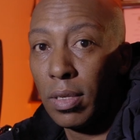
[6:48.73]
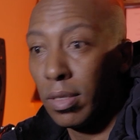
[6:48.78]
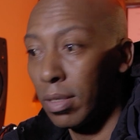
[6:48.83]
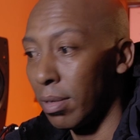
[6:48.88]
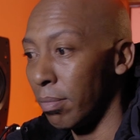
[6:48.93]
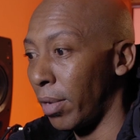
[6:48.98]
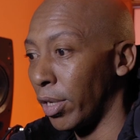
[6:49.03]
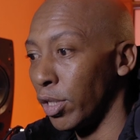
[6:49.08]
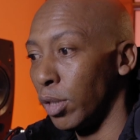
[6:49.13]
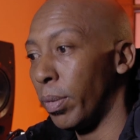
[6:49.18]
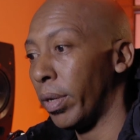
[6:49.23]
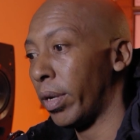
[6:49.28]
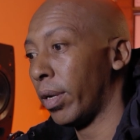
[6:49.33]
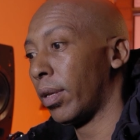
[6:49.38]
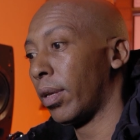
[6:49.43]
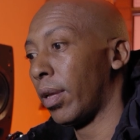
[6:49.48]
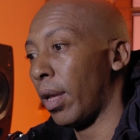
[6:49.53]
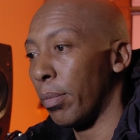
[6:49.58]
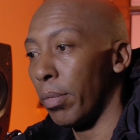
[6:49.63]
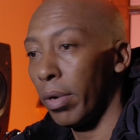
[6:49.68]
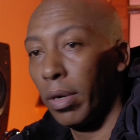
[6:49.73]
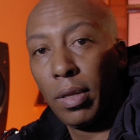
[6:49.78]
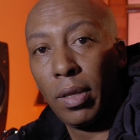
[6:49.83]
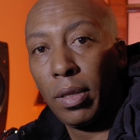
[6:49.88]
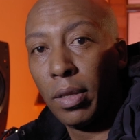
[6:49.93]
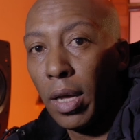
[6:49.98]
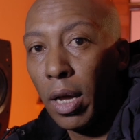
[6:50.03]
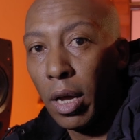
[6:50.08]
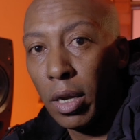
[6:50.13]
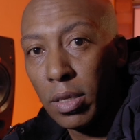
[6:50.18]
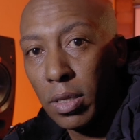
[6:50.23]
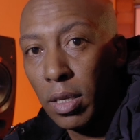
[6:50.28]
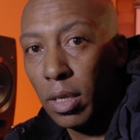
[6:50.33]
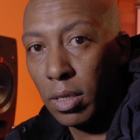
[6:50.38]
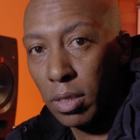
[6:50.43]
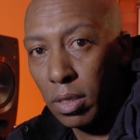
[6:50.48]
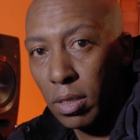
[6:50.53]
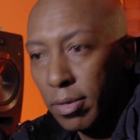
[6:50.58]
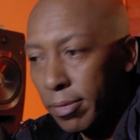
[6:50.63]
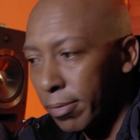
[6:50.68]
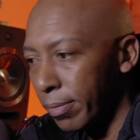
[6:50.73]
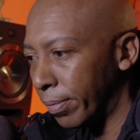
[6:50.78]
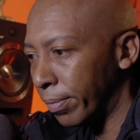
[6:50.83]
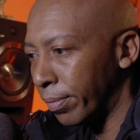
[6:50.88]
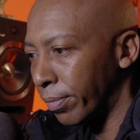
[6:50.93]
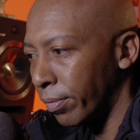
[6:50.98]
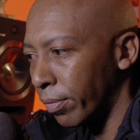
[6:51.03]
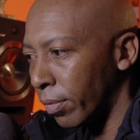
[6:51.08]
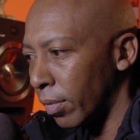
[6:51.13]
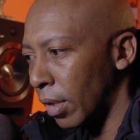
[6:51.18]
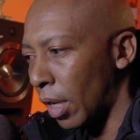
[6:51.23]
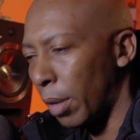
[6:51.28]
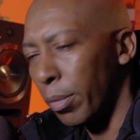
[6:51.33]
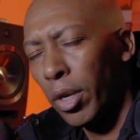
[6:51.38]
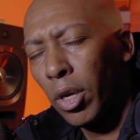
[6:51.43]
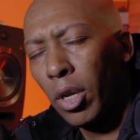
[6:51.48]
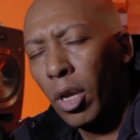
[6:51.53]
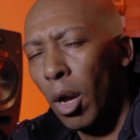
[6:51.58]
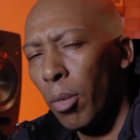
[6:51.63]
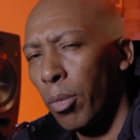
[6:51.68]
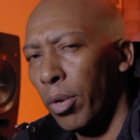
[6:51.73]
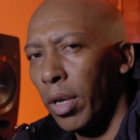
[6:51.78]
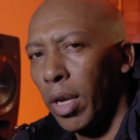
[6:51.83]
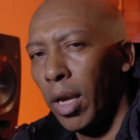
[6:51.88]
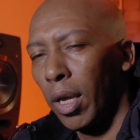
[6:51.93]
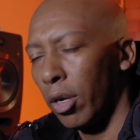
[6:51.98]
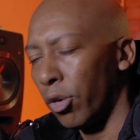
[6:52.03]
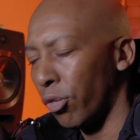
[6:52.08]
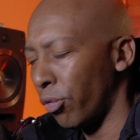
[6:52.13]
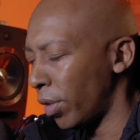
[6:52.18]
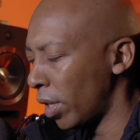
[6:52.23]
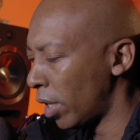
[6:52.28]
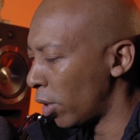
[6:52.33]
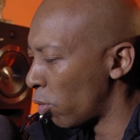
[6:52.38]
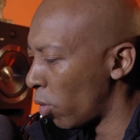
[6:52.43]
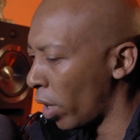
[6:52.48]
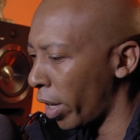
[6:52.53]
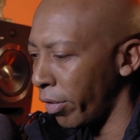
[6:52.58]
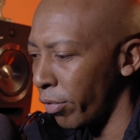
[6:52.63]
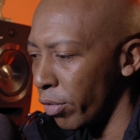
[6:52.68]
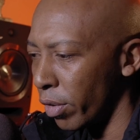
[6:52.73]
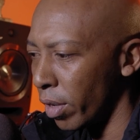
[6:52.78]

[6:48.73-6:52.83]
is a much better camera than the R6. I mean, come on, Canon, really, what have